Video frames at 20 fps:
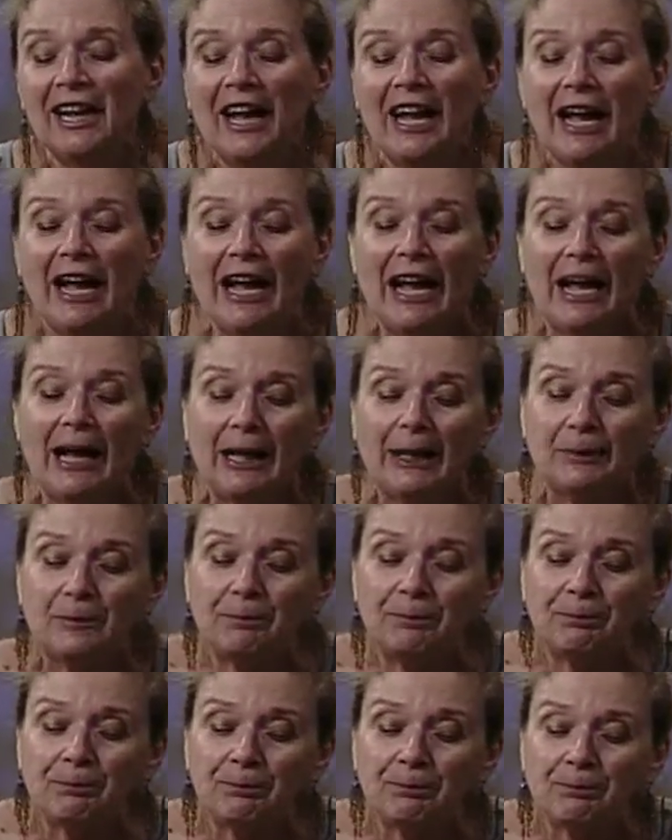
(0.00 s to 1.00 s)

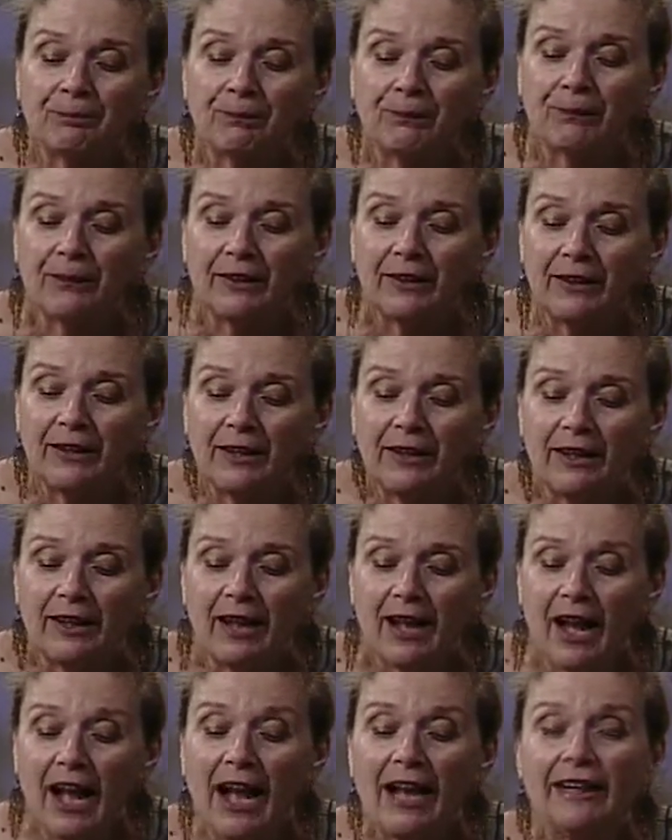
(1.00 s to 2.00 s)

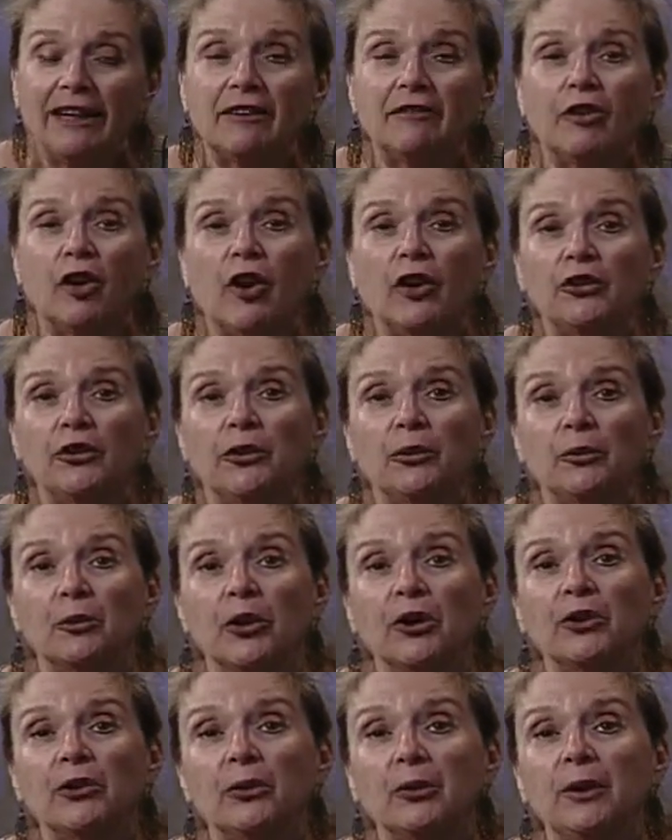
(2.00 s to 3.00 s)
I have also
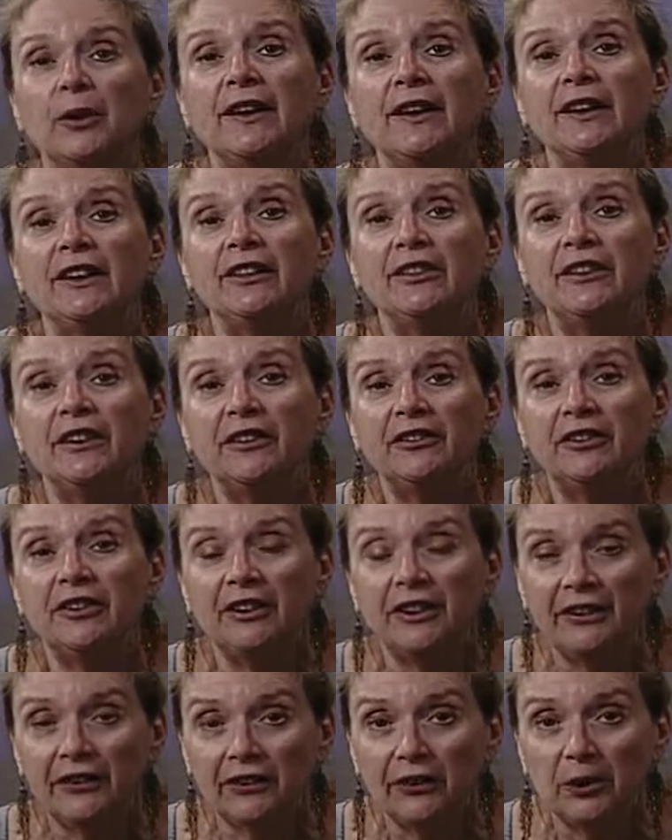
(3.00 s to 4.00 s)
worked
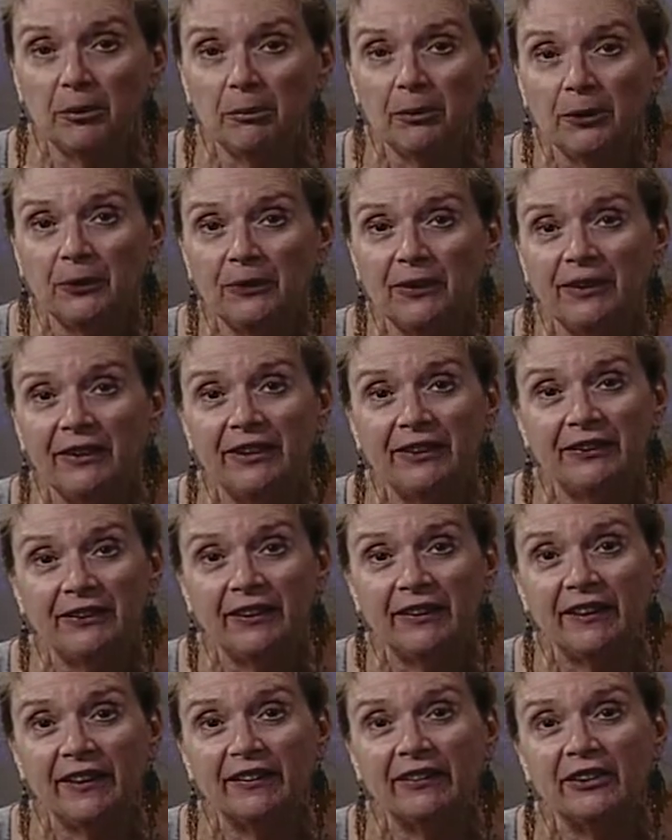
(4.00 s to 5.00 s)
indigenous communities
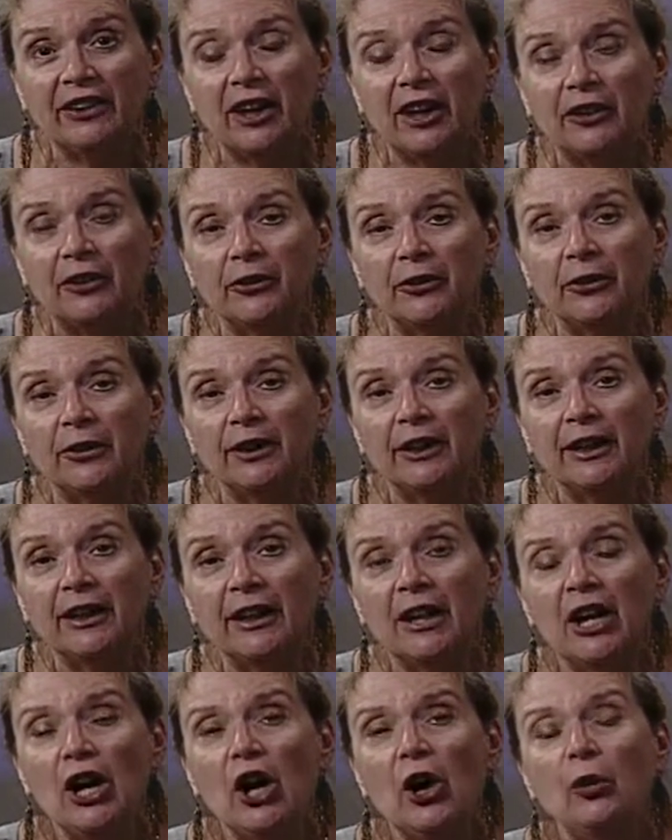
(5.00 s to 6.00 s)
in this country